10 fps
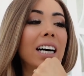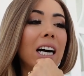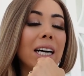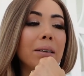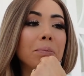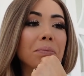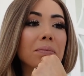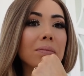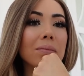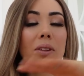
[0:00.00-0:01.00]

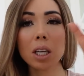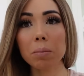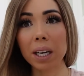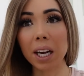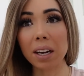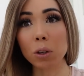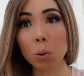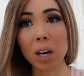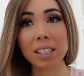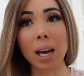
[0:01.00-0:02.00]
But yeah,
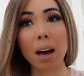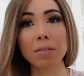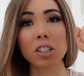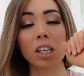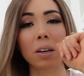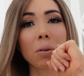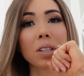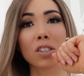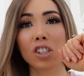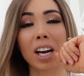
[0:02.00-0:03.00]
you guys have to check out
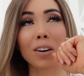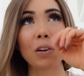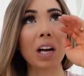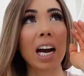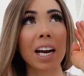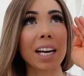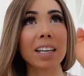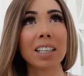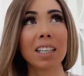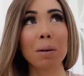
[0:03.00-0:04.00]
this channel.
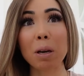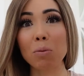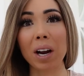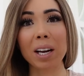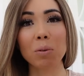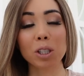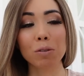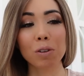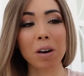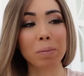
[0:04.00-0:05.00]
I made Ryan
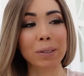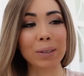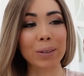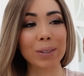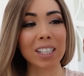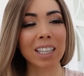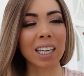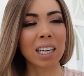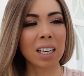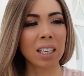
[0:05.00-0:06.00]
watch a few episodes, and
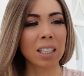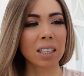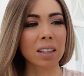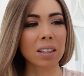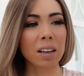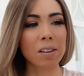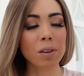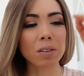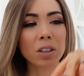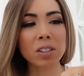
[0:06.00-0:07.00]
then
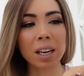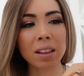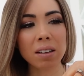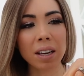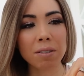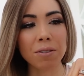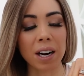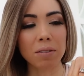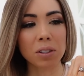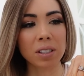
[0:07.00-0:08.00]
there's, I think, like
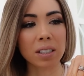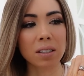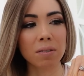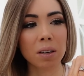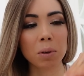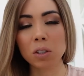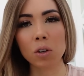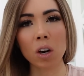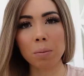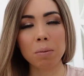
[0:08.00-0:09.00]
5 or 6 of them.
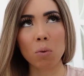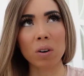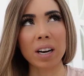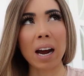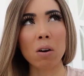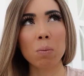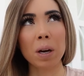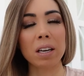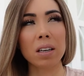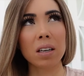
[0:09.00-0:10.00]
There's be more now,
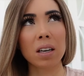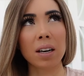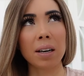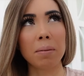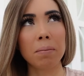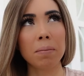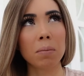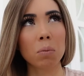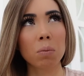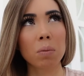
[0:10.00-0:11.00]
but
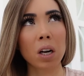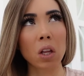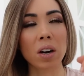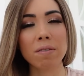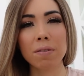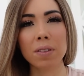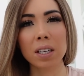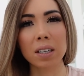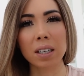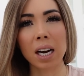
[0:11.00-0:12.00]
a lot of
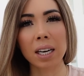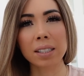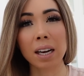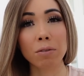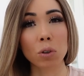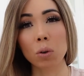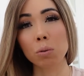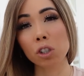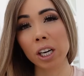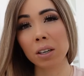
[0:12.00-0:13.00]
the guys have their
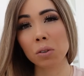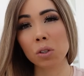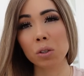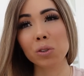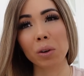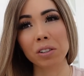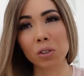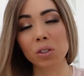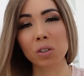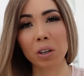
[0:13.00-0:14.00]
own channels too, so I
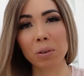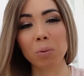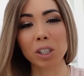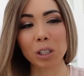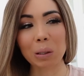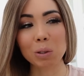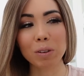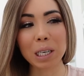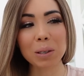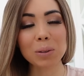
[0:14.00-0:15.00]
start watching those
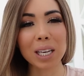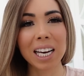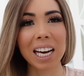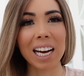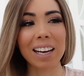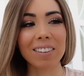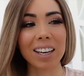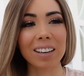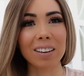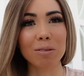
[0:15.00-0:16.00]
videos and
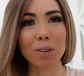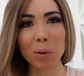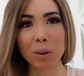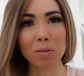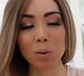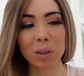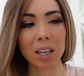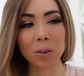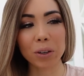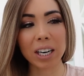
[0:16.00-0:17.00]
then following a few of
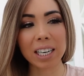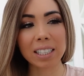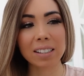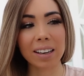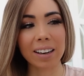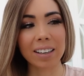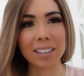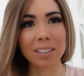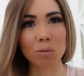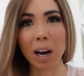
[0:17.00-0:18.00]
the other guys.
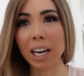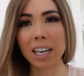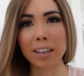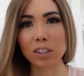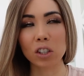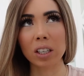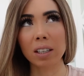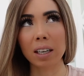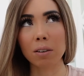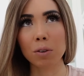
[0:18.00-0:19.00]
And Ryan,
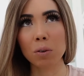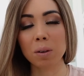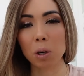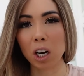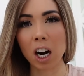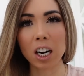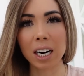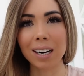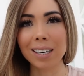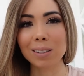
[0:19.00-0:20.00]
actually, like, a few of them are car
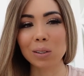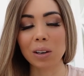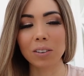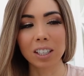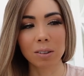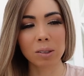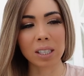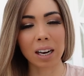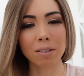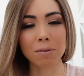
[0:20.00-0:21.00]
guys, so
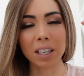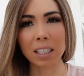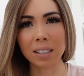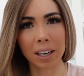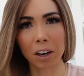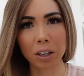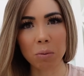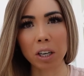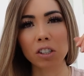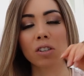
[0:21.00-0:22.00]
it's kind of funny. It's like I already
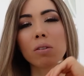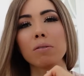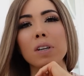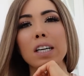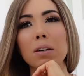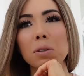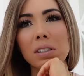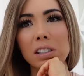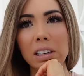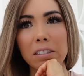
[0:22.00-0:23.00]
watched their videos
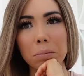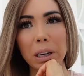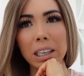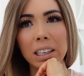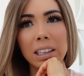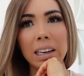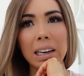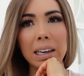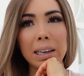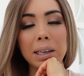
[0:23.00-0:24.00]
and stuff, but
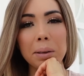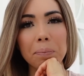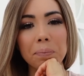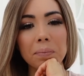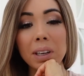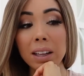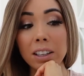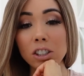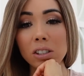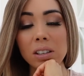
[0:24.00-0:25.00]

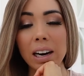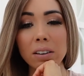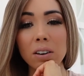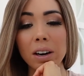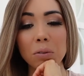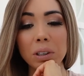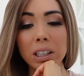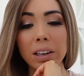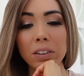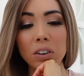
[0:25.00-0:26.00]
I
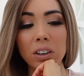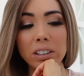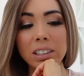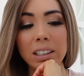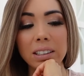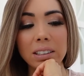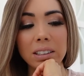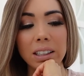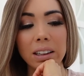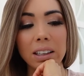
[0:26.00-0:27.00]
really like their content,
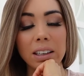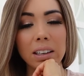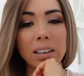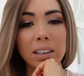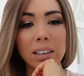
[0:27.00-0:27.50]
and I think